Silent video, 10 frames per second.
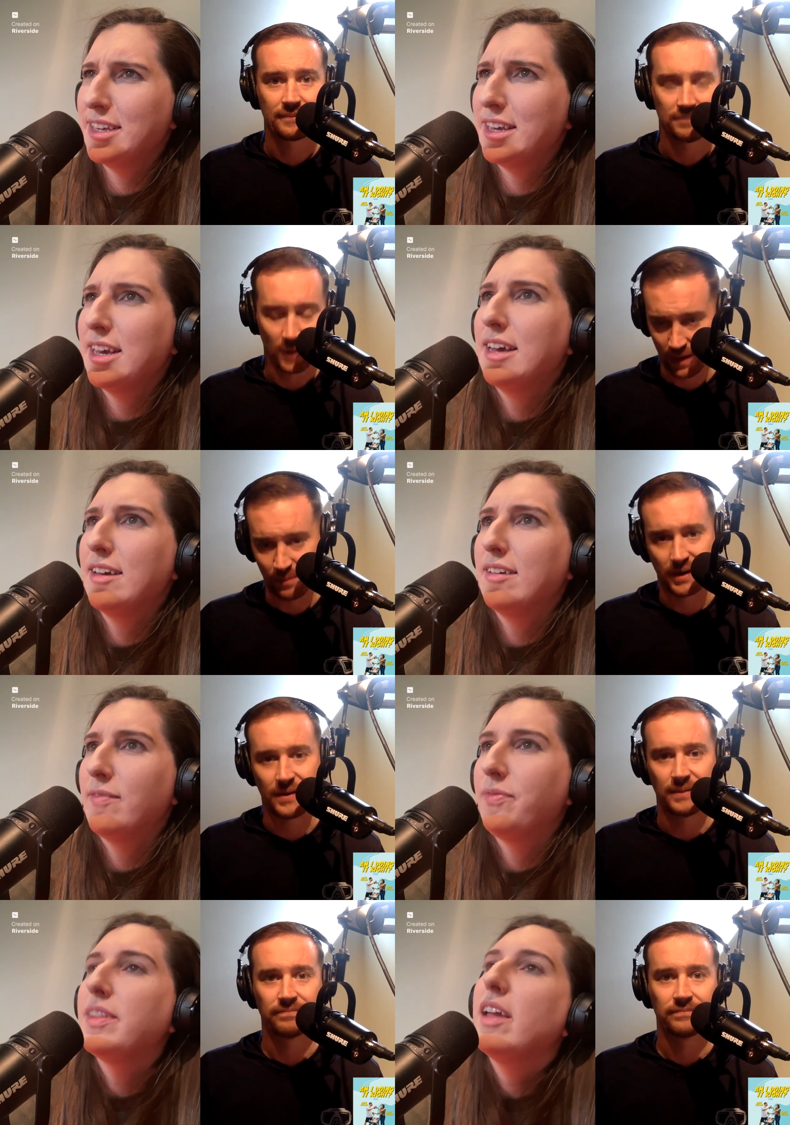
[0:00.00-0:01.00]
Speaker 1: Okay, bring it
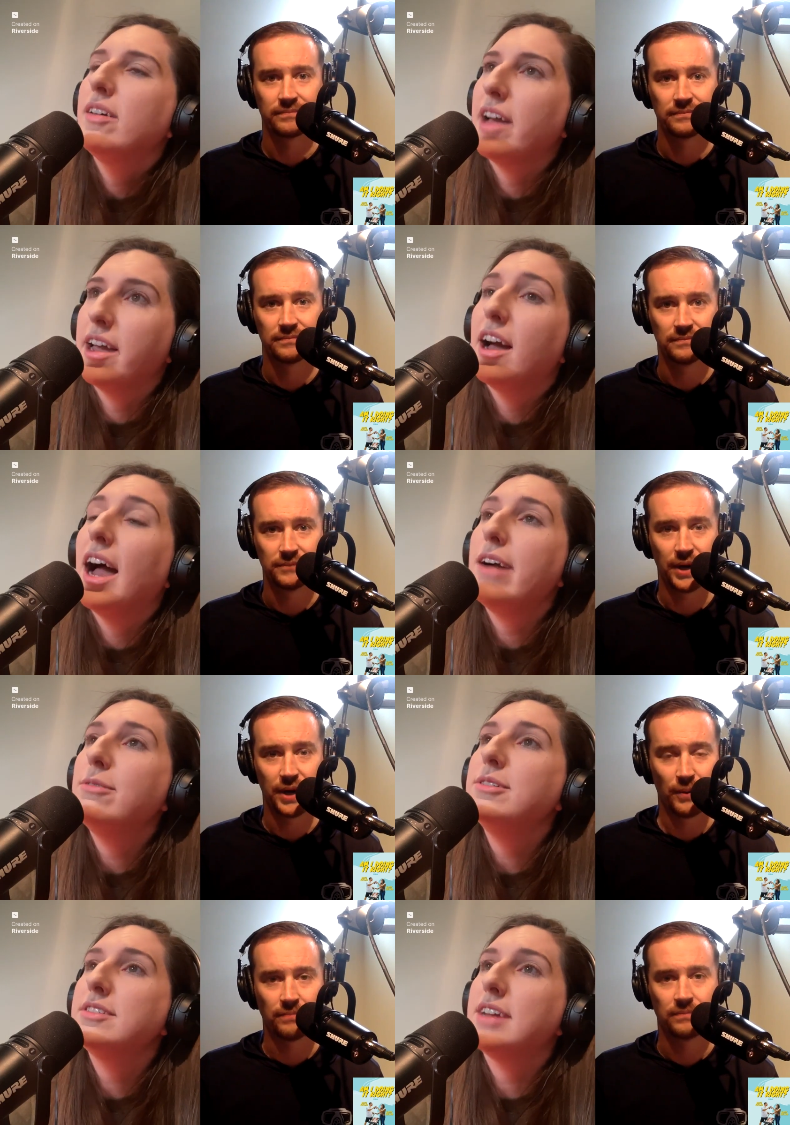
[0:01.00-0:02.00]
on.
Speaker 2: Okay. No. I
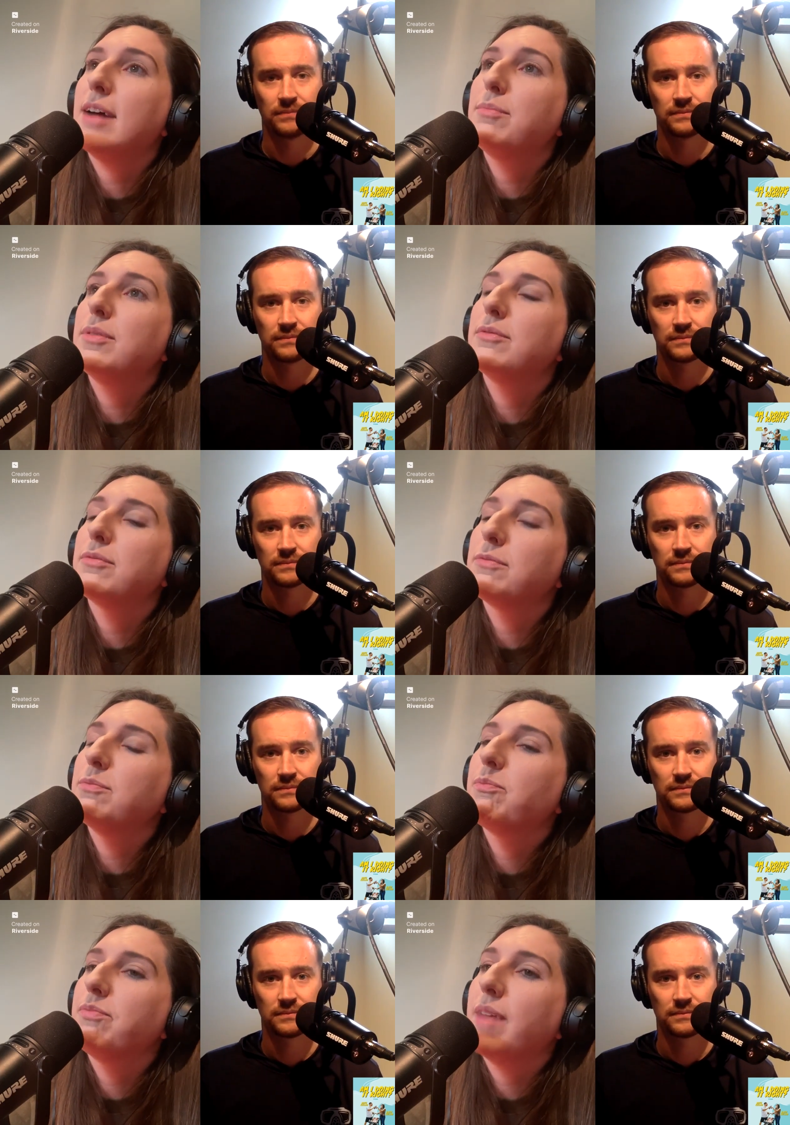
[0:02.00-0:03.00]
will stop.
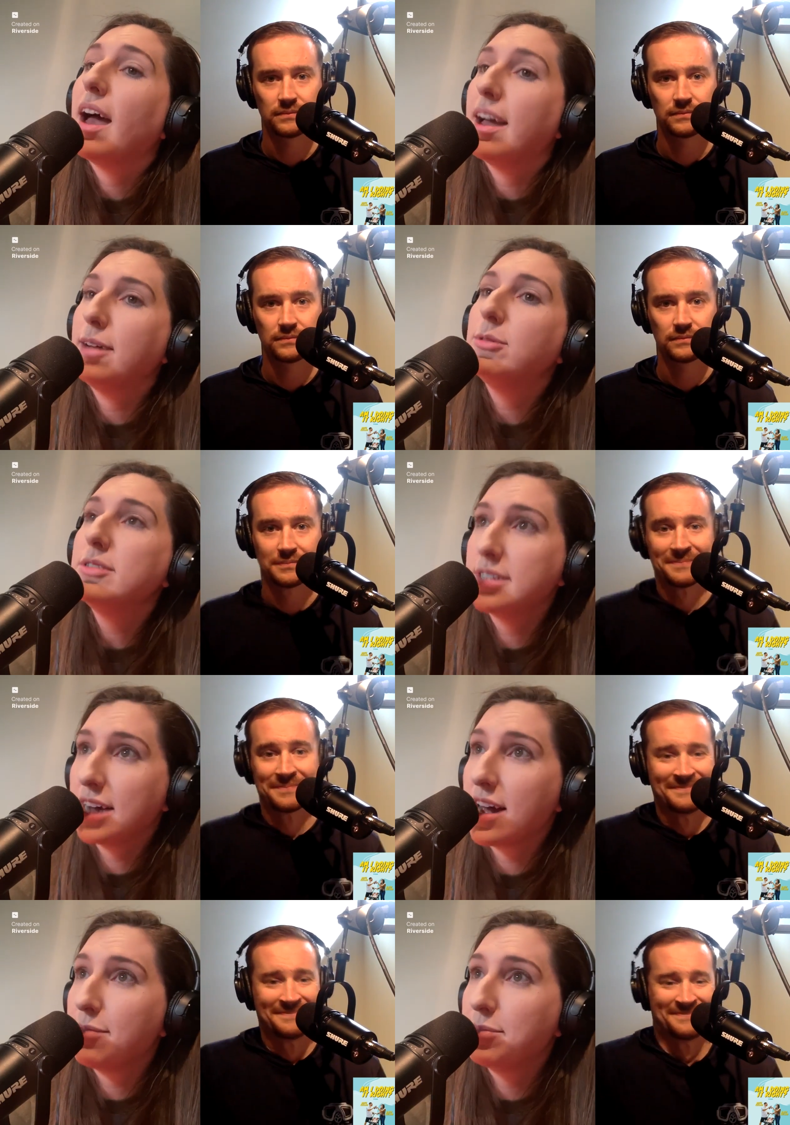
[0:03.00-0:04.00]
I will
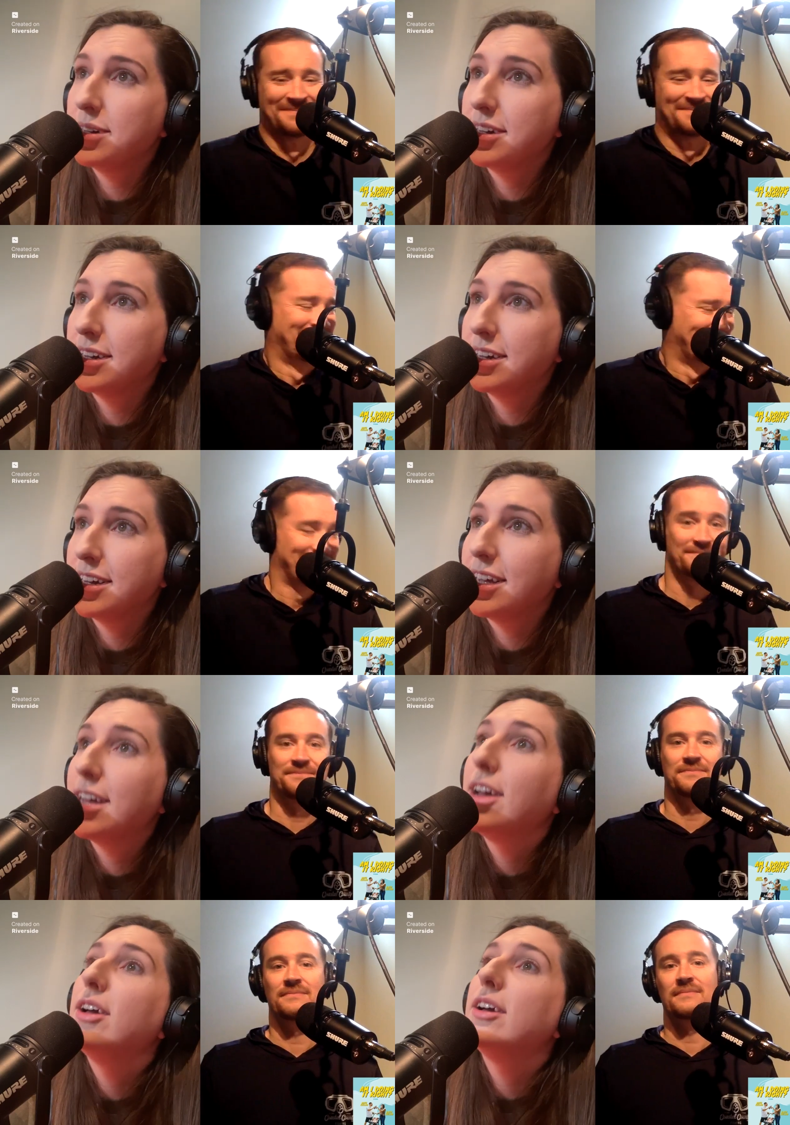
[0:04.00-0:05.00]
stop
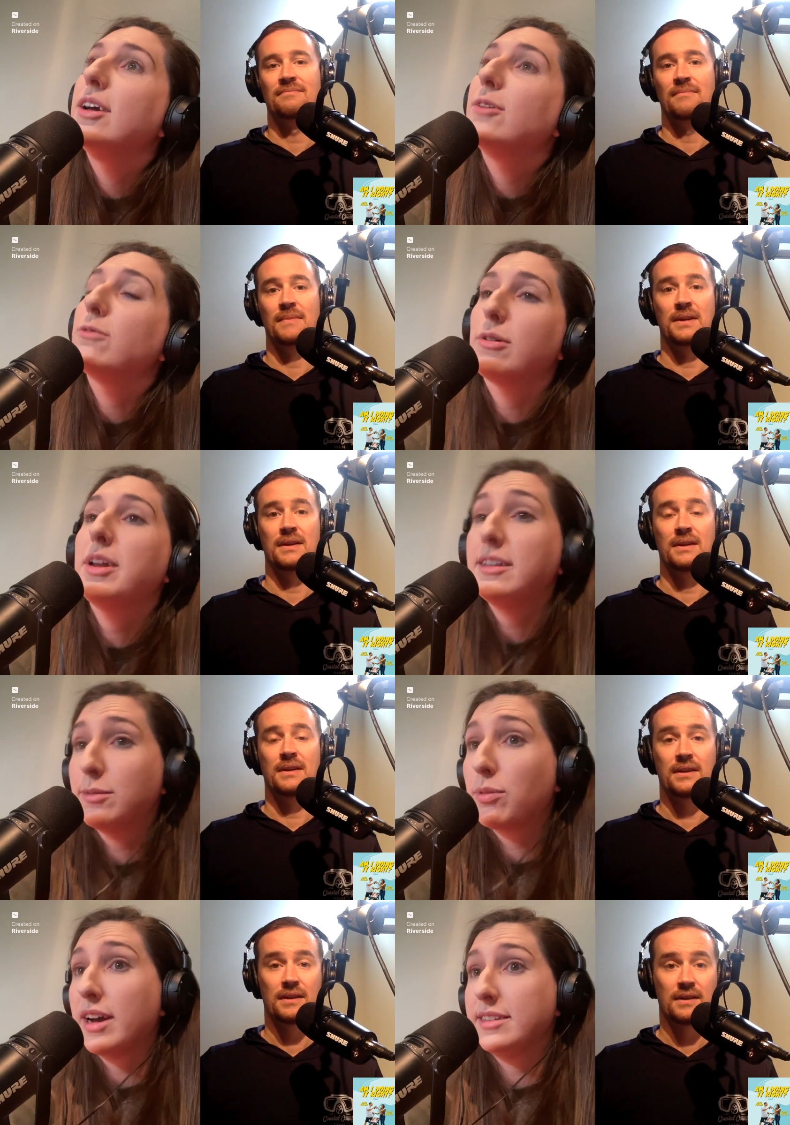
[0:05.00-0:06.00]
ruining
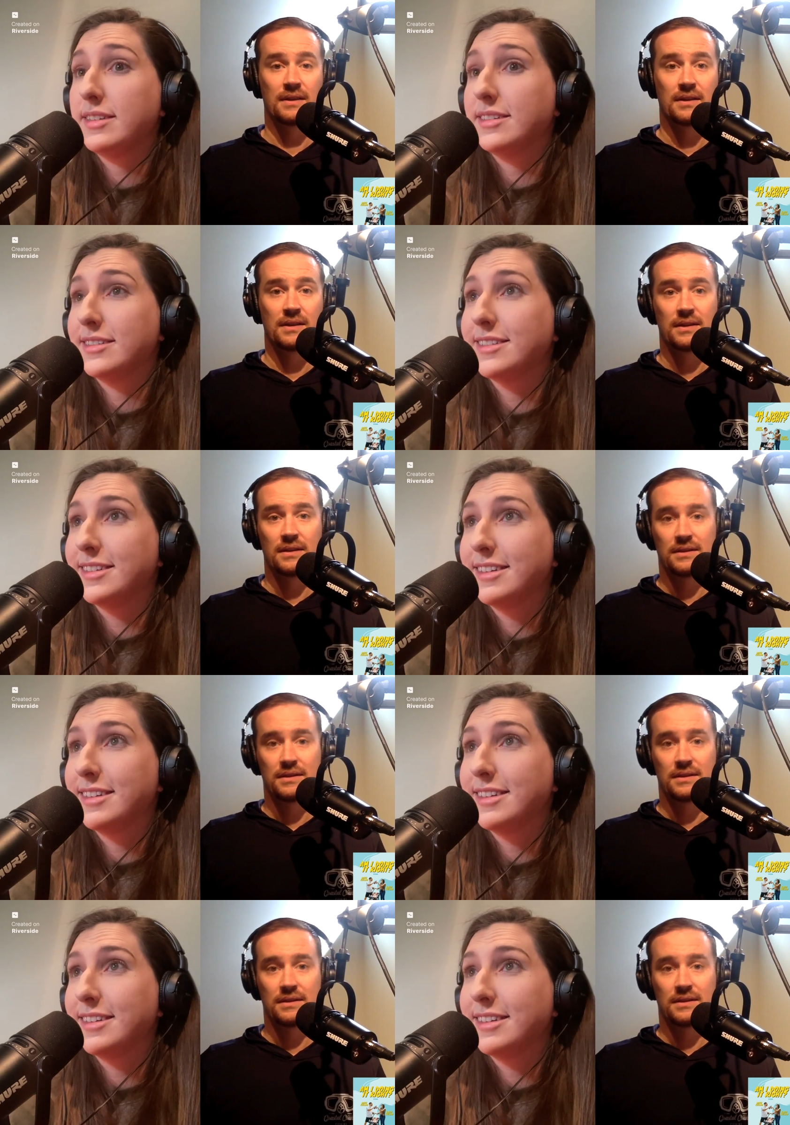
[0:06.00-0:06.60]
surprises